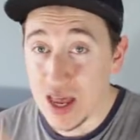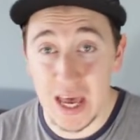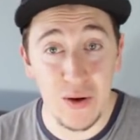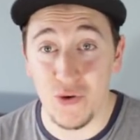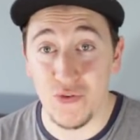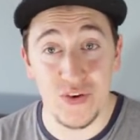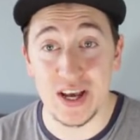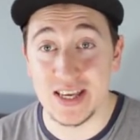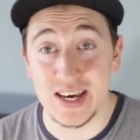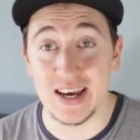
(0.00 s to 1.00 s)
he will
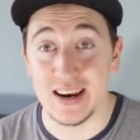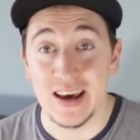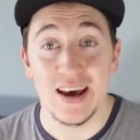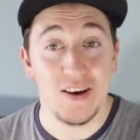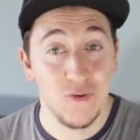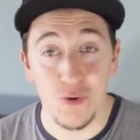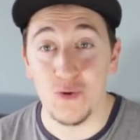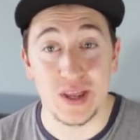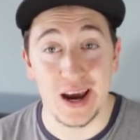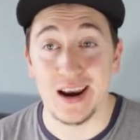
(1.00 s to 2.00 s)
fit in
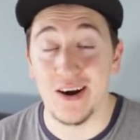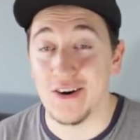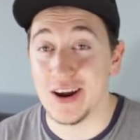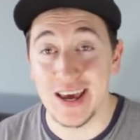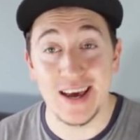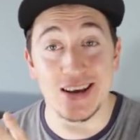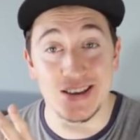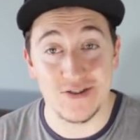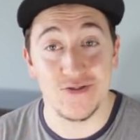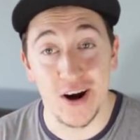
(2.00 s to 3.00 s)
all day long, and he
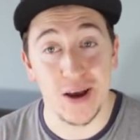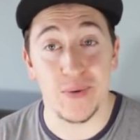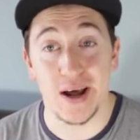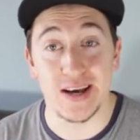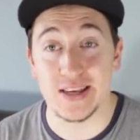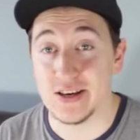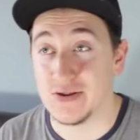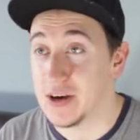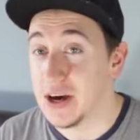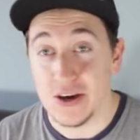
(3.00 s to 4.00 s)
is a great player to use.